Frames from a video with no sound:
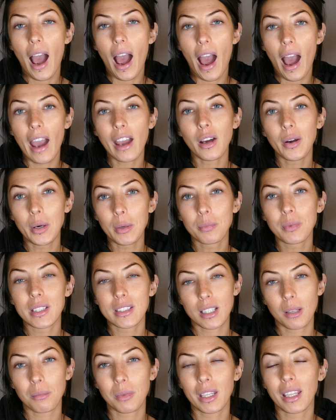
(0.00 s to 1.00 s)
I hope
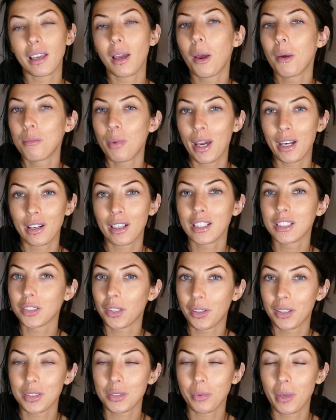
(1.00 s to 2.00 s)
that something better is
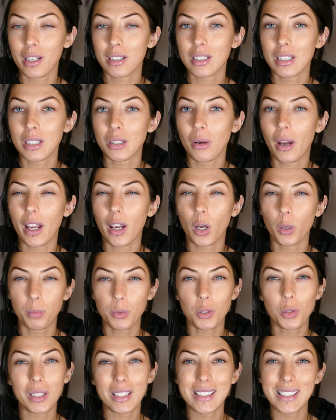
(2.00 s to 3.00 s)
on its way to you. I
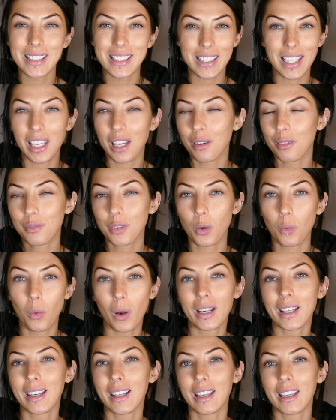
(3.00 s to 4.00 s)
hope you can see it for
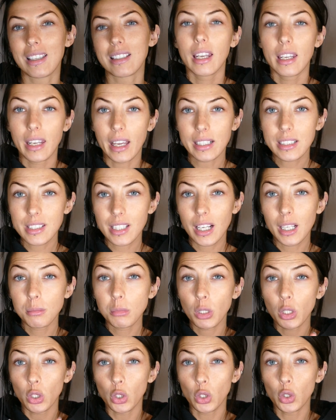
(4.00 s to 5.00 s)
what it is. Next
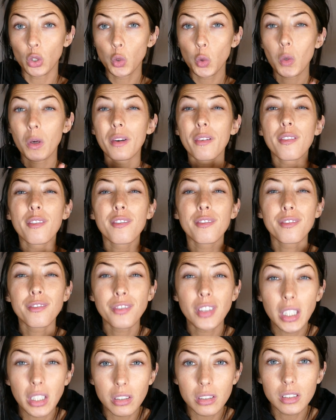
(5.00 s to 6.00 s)
time you
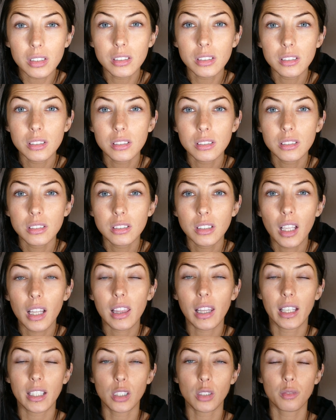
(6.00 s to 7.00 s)
feel
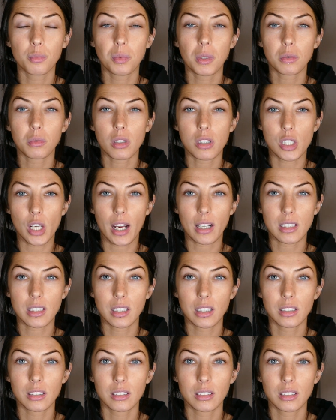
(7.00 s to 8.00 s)
like you've been
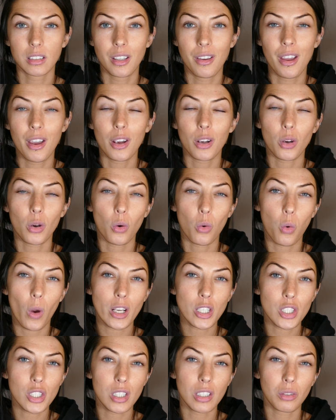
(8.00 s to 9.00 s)
rejected,
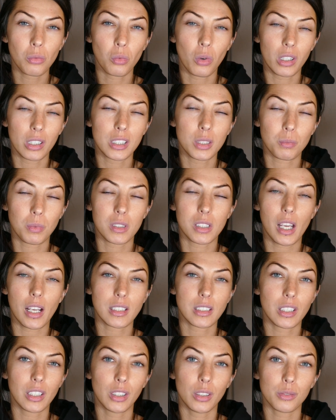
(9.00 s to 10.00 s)
question what it's
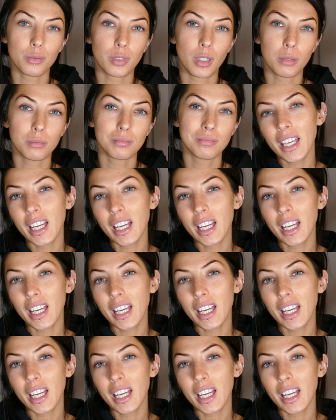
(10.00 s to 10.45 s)
protecting you from.